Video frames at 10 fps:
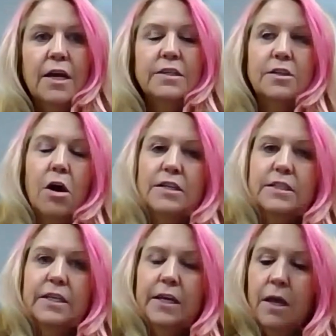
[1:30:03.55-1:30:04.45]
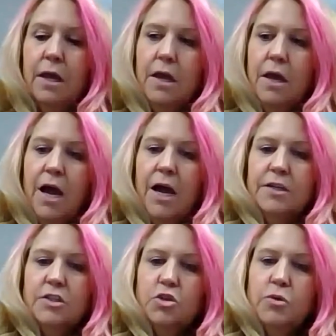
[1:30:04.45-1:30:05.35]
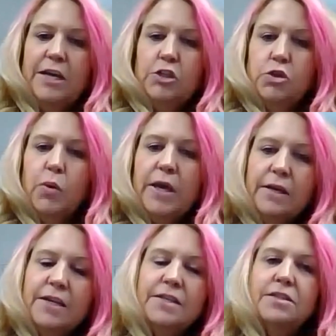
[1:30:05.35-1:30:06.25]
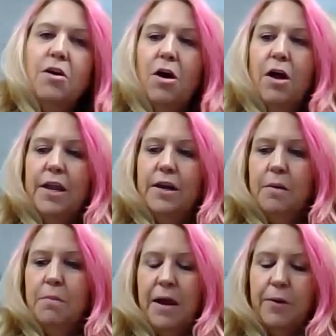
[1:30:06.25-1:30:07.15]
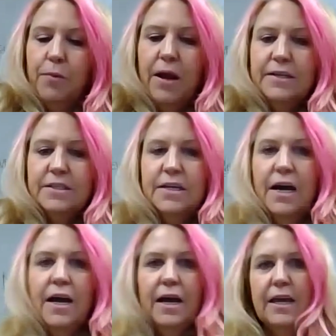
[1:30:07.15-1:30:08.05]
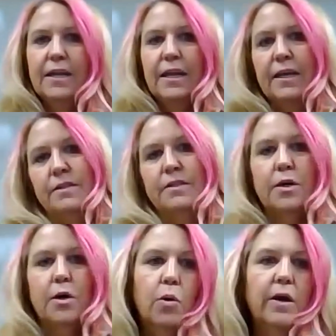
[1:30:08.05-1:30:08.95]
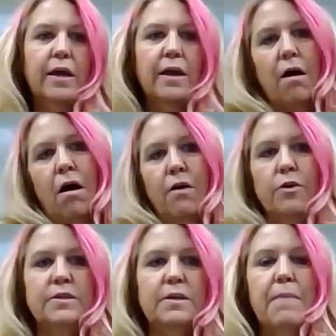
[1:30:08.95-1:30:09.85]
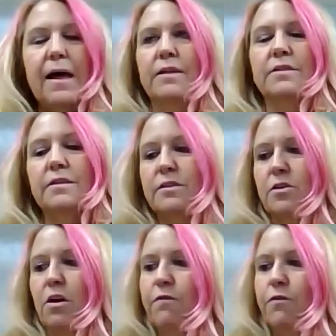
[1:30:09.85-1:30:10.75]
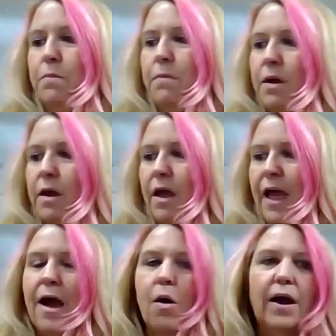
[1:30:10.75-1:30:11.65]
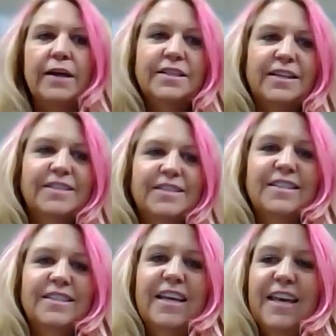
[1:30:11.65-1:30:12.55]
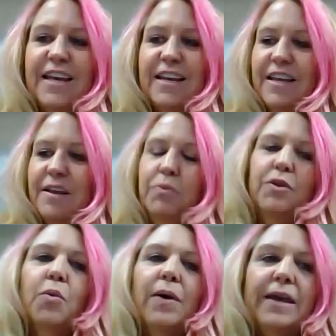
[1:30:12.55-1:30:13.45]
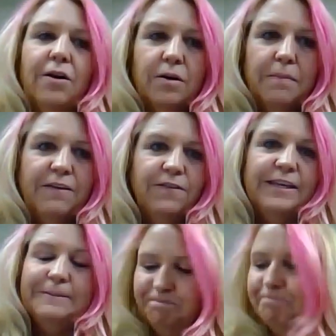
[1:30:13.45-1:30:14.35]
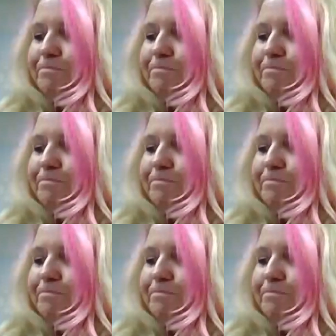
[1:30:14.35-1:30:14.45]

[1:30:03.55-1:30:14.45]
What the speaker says: It's causing stretched weakness on my right side. And so all those imbalances start from how I tend to stand and put the weight on my feet.